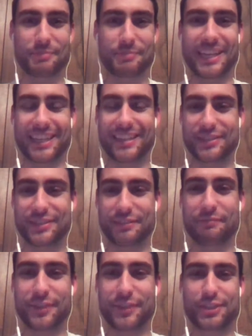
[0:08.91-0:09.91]
meaning it has
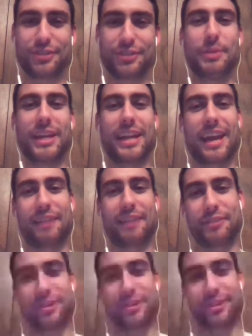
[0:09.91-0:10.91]
officially been a half
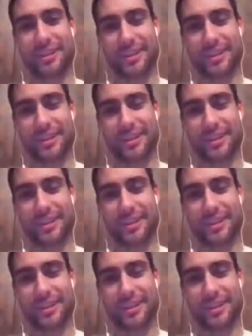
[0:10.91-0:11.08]
year,